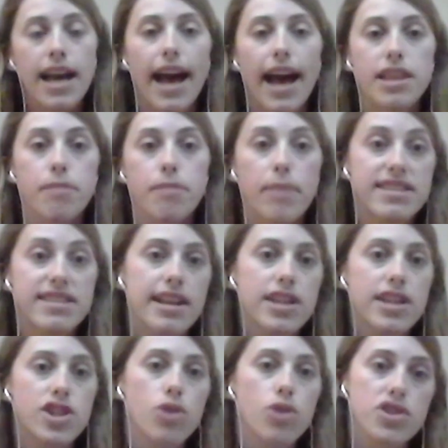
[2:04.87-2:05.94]
that
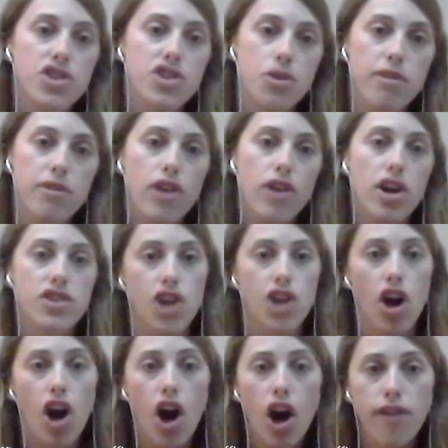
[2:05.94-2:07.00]
basically told us that we've lost
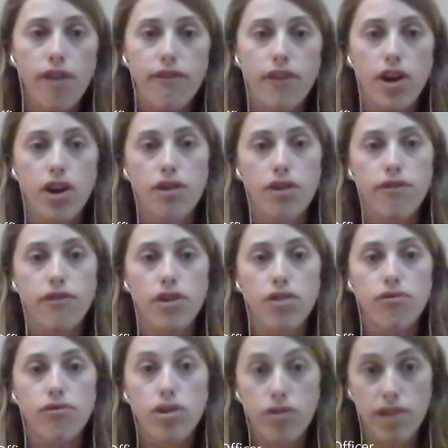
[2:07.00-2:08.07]
a half of
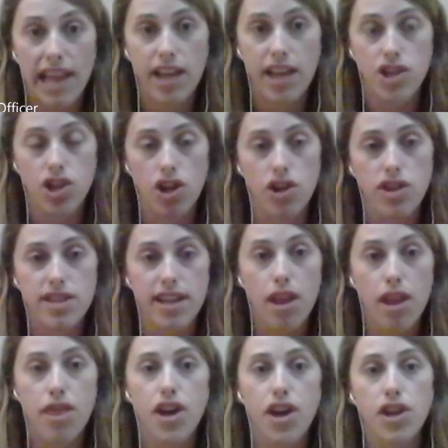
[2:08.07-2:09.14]
rural hedgehogs and
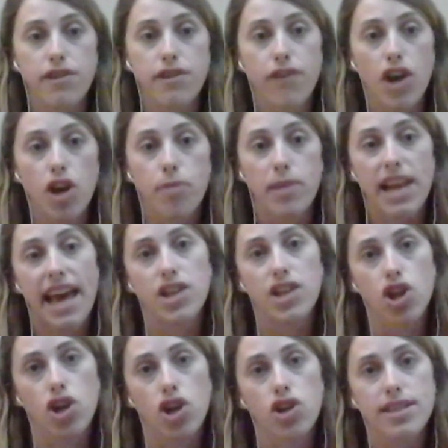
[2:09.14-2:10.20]
a third of urban
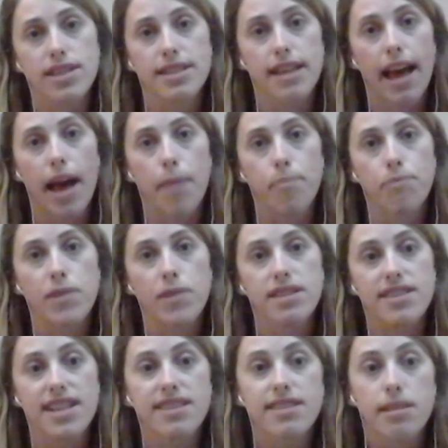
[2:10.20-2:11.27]
hedgehogs
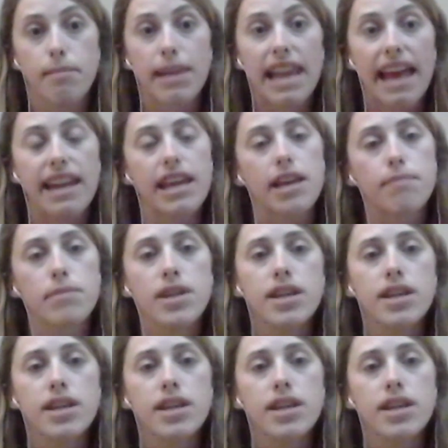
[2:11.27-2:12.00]
since the millennium.